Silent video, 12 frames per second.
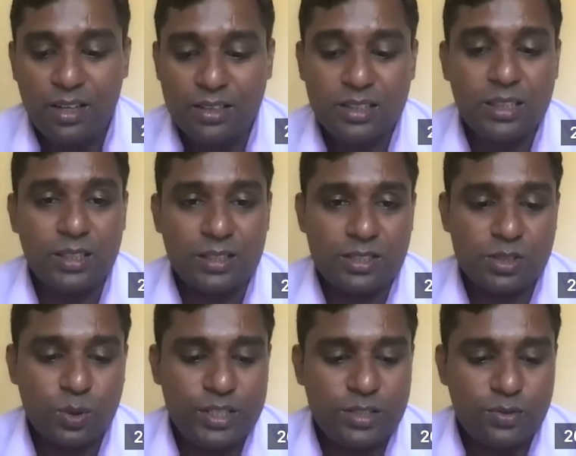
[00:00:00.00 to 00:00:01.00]
turners.
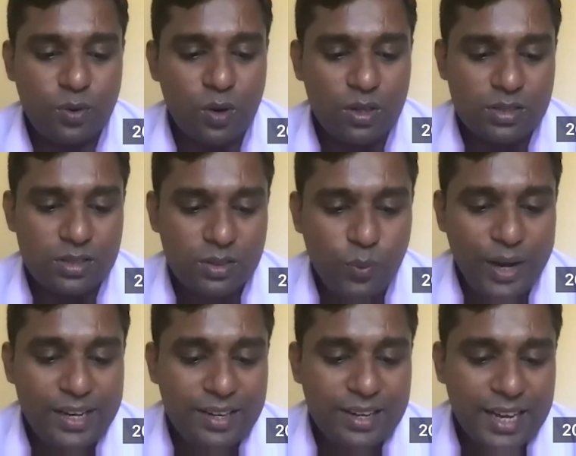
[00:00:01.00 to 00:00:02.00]
So it's false.
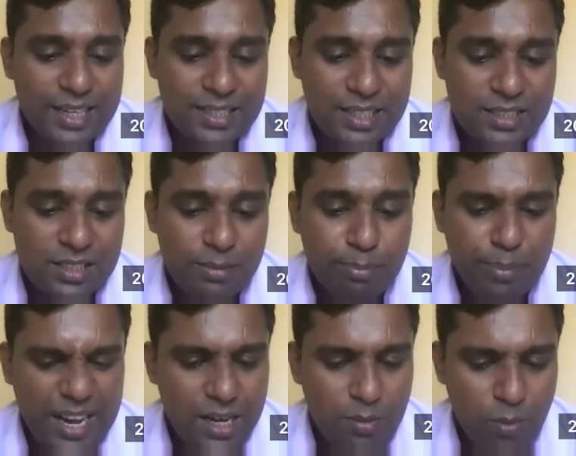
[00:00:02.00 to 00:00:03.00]
Weight reduction is the
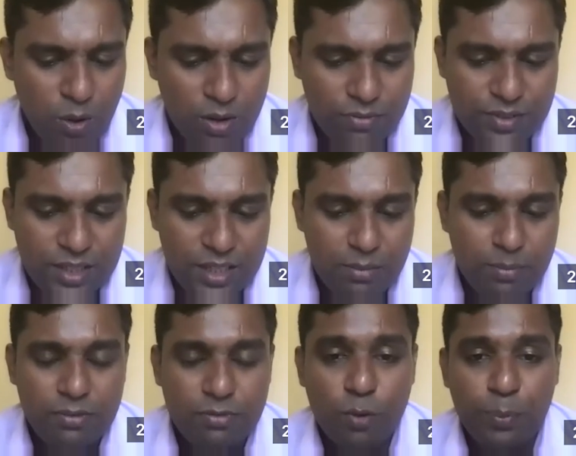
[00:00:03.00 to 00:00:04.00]
main mode of
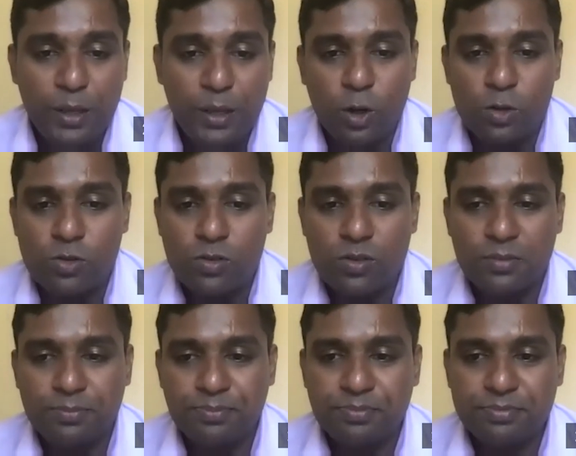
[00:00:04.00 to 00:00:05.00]
treatment for PCOS.
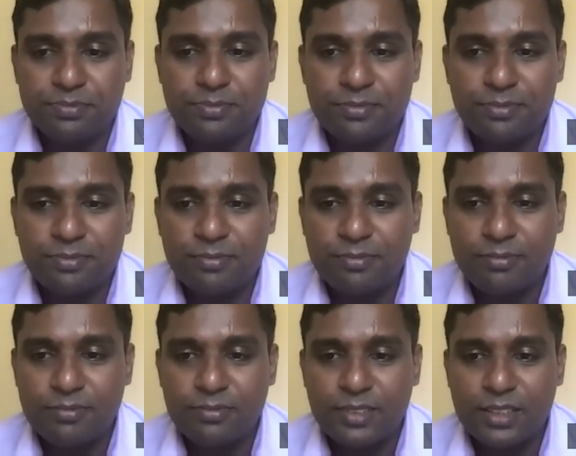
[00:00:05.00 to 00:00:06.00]

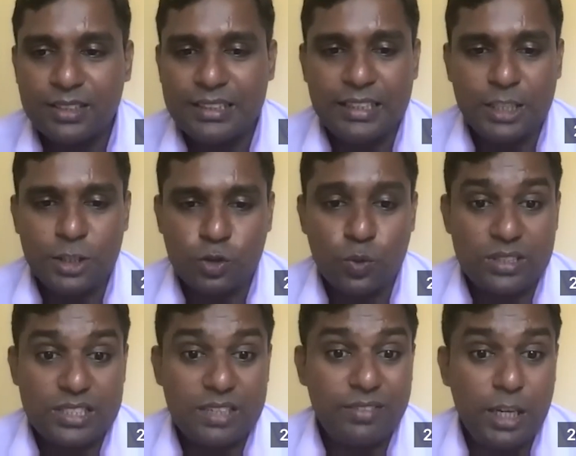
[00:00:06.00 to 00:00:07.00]
Yeah, that's true.
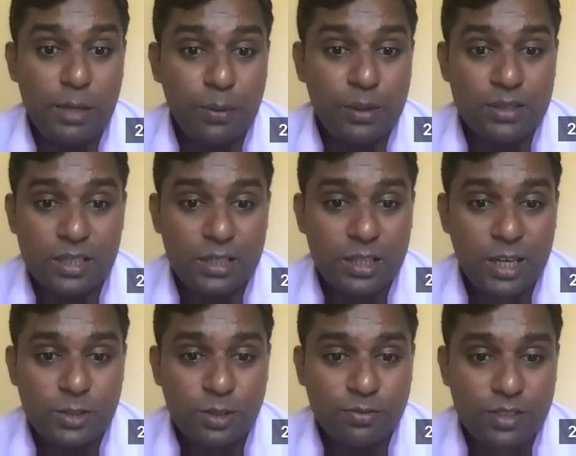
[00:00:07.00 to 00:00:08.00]

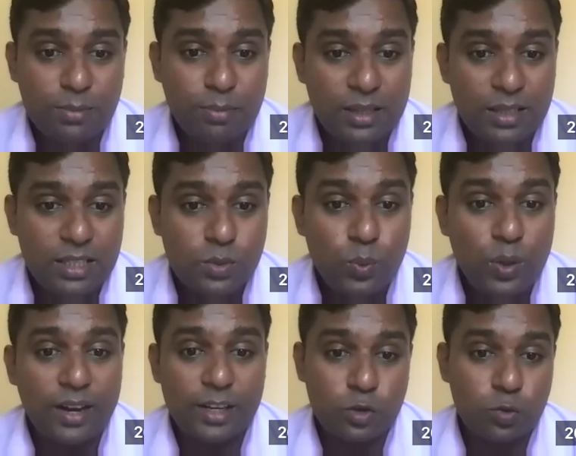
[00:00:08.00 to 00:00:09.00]
70% of the mothers
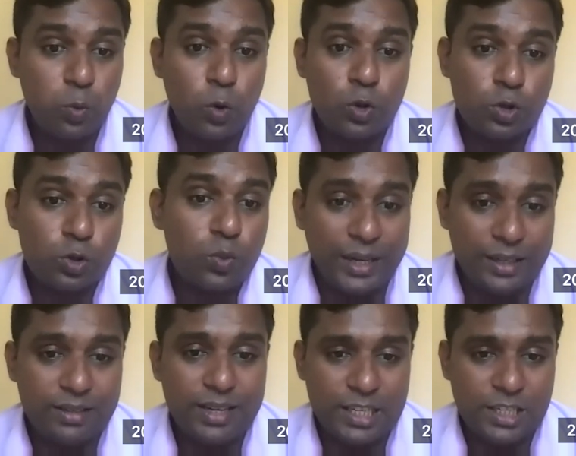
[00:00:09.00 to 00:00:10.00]
will respond to
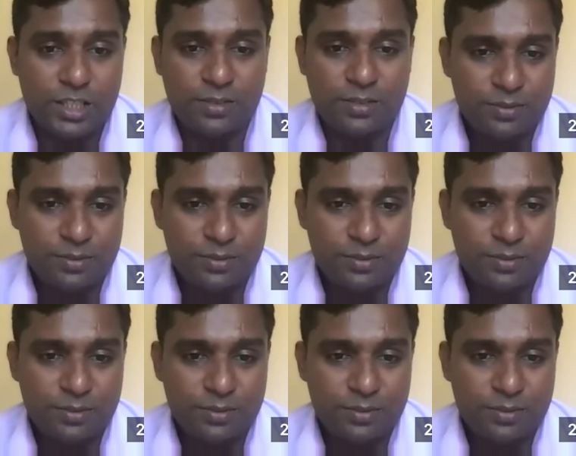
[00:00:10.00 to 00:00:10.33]
weight reduction.